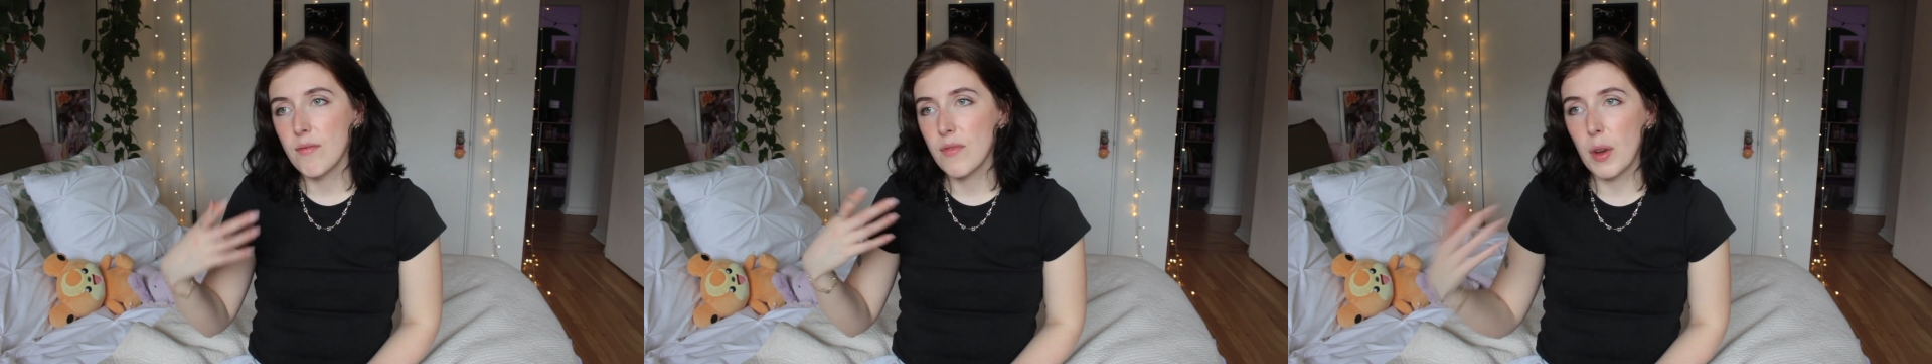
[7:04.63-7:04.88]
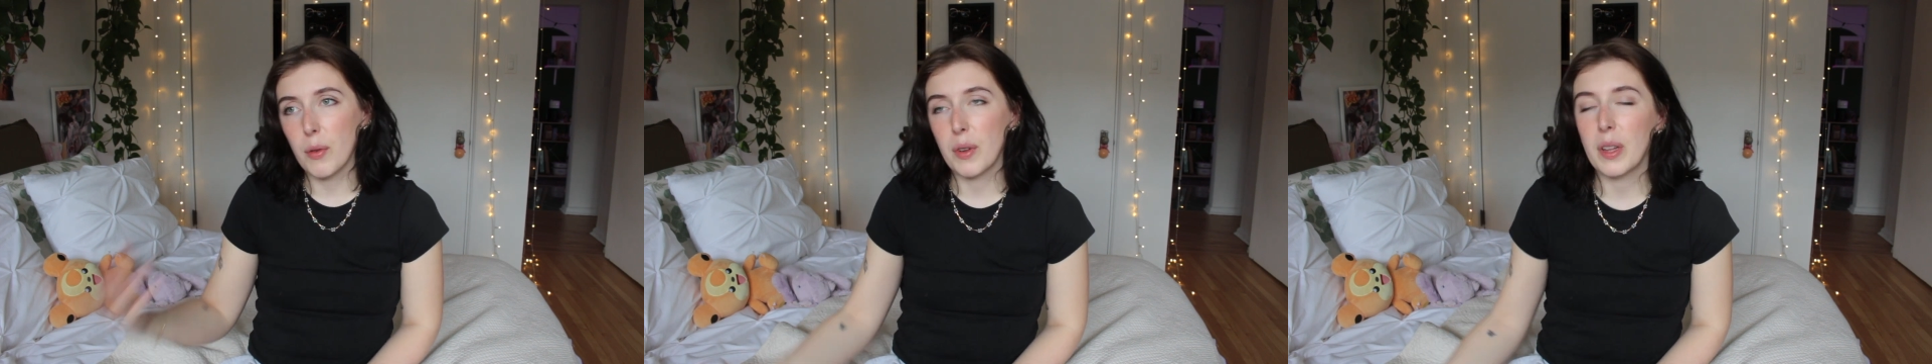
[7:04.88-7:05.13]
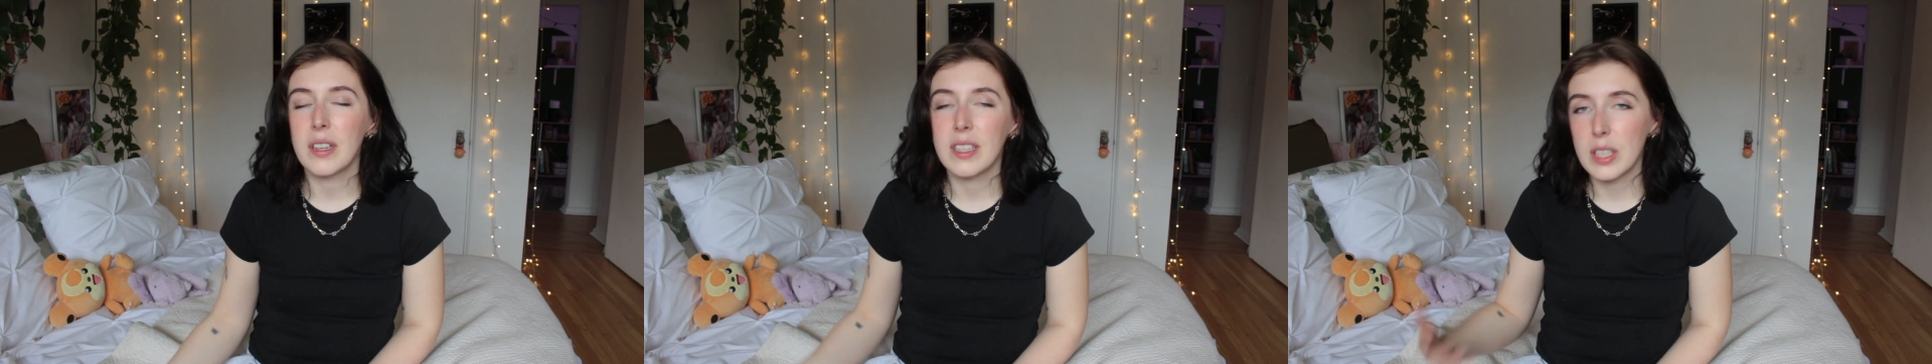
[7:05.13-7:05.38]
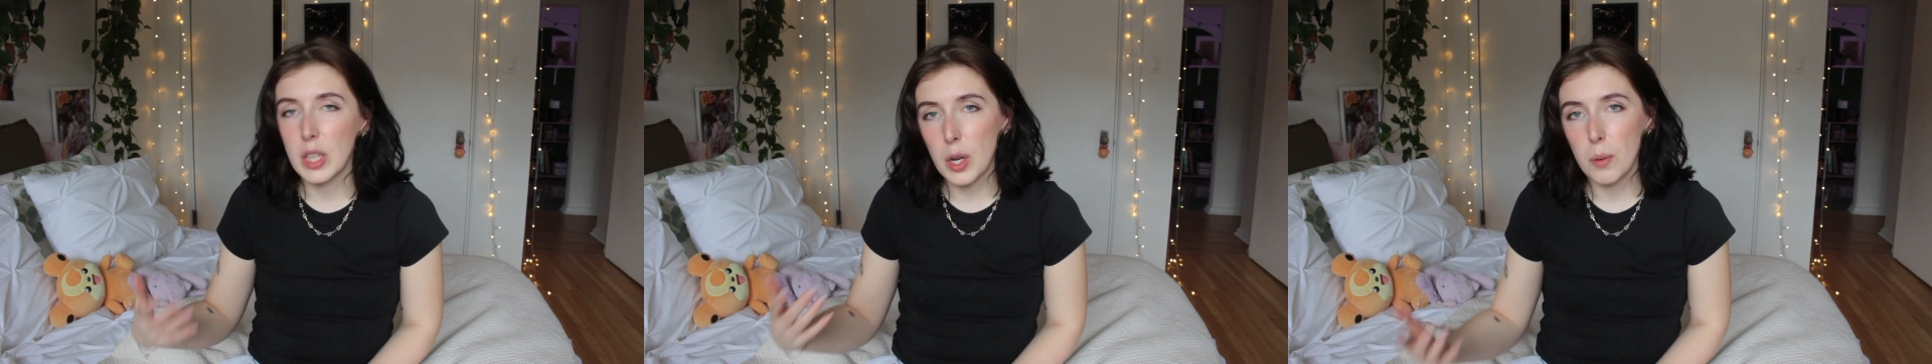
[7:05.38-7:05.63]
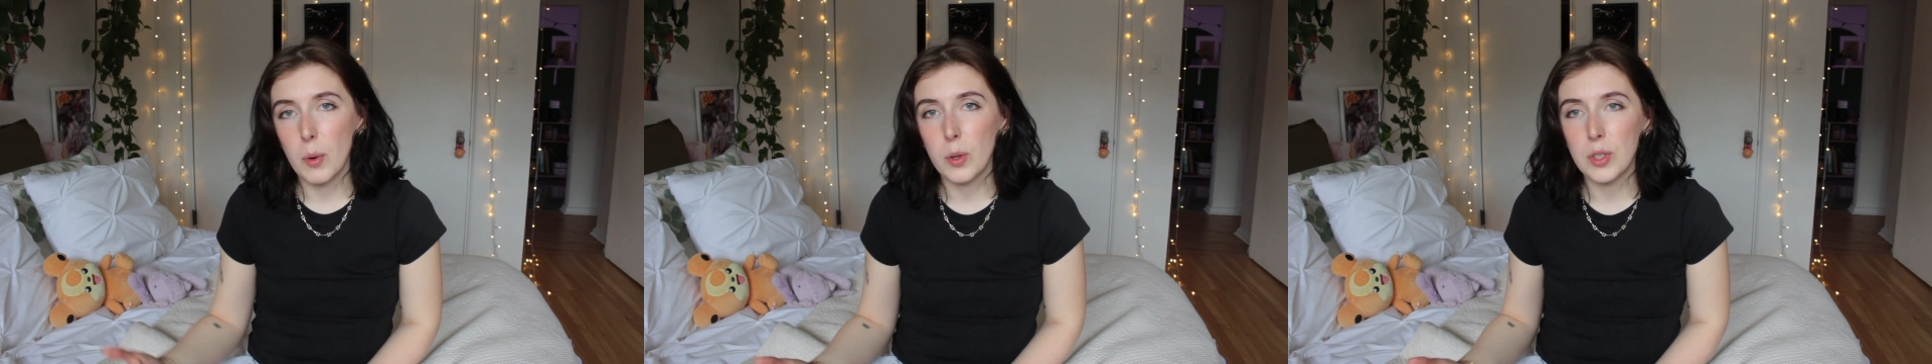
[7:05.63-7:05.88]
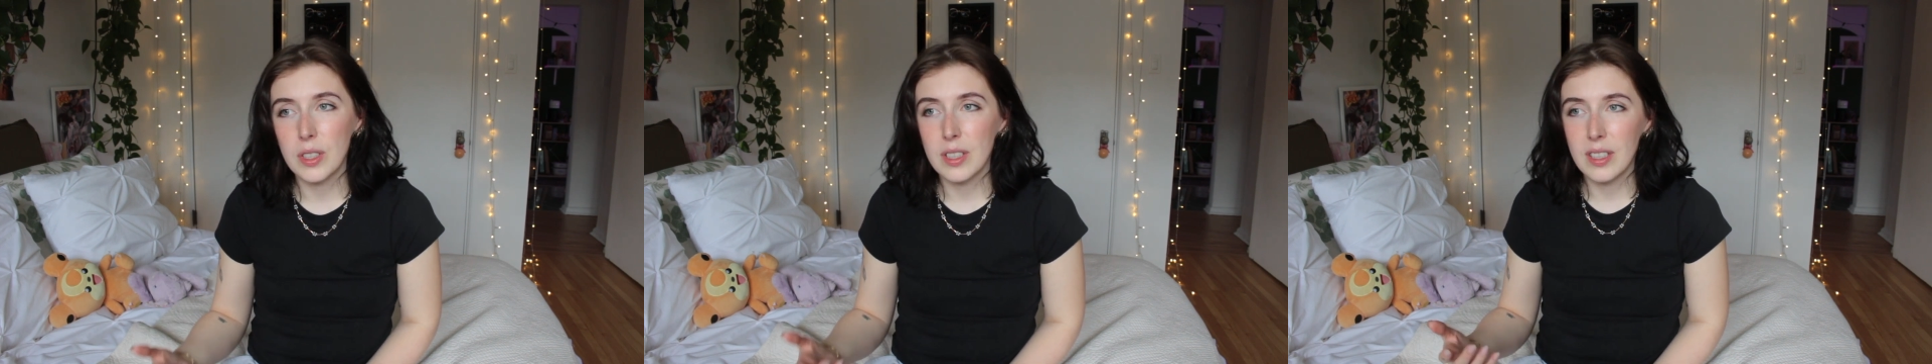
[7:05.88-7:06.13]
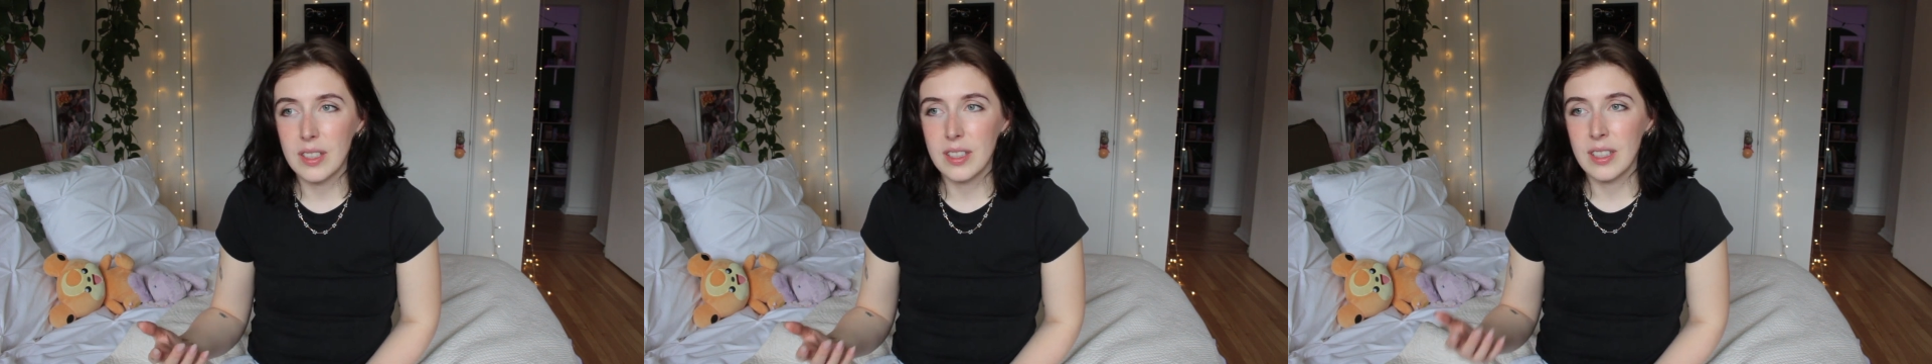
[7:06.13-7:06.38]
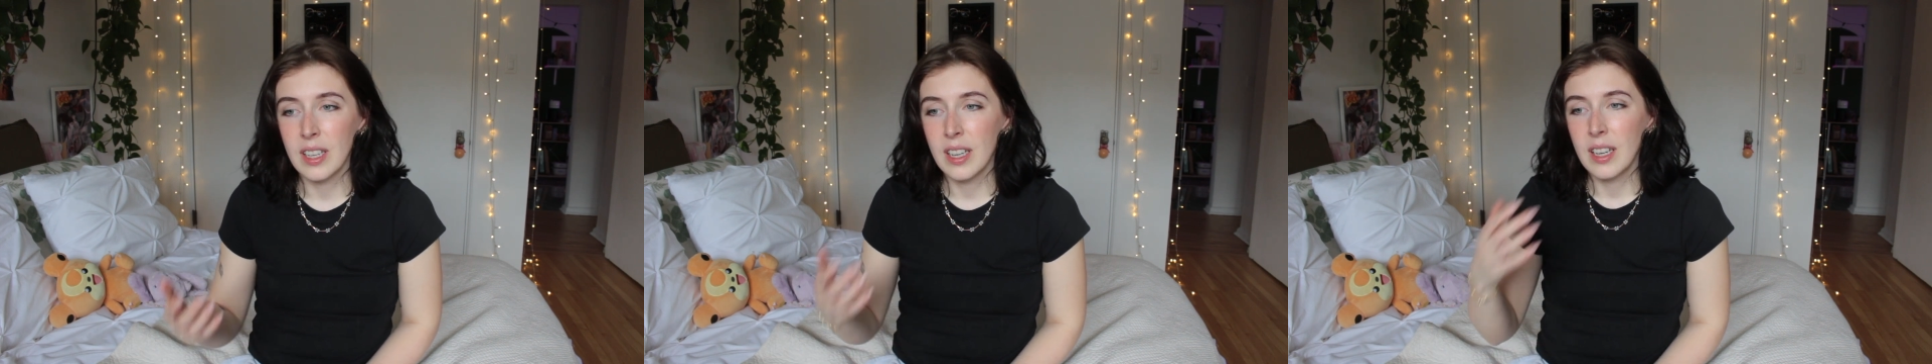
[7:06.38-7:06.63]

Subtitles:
their feelings and their emotions, because